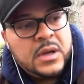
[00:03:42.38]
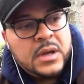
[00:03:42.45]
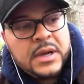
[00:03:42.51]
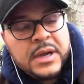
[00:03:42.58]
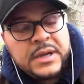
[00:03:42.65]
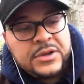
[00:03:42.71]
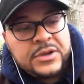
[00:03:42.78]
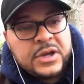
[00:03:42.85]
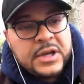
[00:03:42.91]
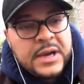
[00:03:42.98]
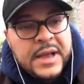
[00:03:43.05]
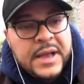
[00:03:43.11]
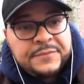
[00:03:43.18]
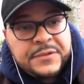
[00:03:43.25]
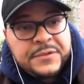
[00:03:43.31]
And you're gonna
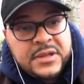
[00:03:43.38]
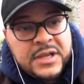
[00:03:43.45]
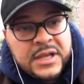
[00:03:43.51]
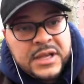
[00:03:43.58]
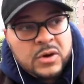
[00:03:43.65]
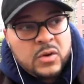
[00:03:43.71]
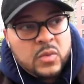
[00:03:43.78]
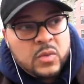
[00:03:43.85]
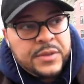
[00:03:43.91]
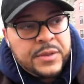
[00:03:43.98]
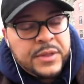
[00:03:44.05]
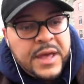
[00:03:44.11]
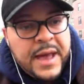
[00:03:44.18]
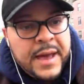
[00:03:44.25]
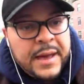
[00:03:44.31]
have to deal with
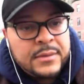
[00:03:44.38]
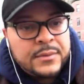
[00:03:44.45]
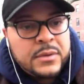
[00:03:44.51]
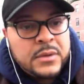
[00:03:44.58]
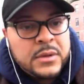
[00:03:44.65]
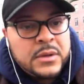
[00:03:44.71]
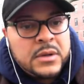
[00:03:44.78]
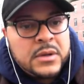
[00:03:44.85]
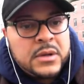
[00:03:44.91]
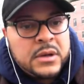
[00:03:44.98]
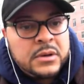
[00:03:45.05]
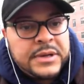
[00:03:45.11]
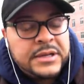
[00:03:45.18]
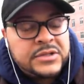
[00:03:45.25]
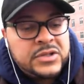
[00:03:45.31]
that.
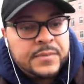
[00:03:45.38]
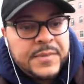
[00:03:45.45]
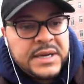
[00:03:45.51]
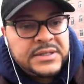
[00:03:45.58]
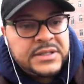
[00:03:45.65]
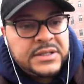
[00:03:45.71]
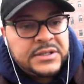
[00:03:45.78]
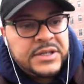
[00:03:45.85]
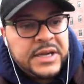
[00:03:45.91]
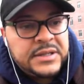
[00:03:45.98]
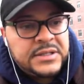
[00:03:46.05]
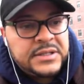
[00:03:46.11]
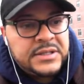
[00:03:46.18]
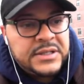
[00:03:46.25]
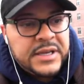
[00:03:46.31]
Okay, so my suggestion
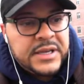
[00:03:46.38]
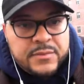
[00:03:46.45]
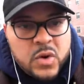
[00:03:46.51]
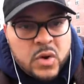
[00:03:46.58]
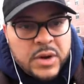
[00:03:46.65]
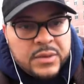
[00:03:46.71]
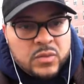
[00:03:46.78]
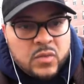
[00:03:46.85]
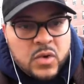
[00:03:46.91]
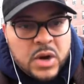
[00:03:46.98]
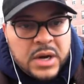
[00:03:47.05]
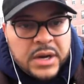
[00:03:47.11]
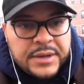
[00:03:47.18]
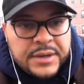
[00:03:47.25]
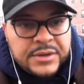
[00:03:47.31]
is get more than
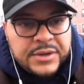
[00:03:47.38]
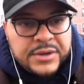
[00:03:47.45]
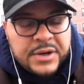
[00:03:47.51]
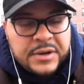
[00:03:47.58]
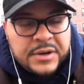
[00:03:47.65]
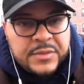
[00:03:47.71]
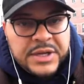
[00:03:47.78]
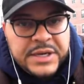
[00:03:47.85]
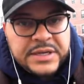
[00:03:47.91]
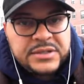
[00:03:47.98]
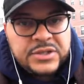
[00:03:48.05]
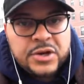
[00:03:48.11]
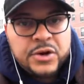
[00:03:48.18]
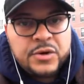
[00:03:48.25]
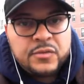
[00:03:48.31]
one. You know what I mean? There's
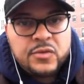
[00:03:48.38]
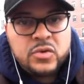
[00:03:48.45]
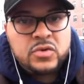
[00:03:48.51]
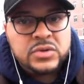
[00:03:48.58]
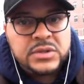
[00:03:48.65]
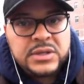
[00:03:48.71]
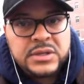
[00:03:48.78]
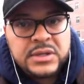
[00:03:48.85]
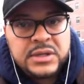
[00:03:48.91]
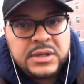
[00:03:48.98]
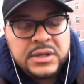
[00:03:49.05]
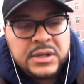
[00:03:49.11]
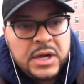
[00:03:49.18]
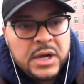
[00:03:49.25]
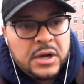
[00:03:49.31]
certain rules to the
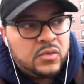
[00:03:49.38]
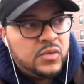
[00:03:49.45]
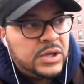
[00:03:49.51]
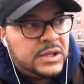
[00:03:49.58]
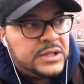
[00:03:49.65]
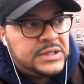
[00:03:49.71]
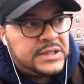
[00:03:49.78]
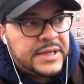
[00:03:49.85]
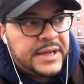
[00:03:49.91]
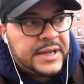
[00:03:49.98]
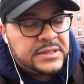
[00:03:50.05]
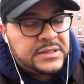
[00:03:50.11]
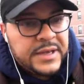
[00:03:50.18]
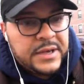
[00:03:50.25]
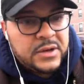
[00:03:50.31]
real estate
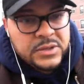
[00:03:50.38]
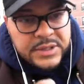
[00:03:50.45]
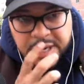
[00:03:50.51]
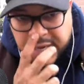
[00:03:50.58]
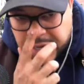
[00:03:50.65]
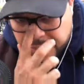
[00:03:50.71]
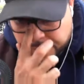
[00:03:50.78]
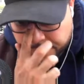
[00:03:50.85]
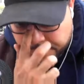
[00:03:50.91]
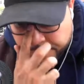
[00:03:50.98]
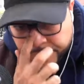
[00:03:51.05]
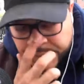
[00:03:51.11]
sales game.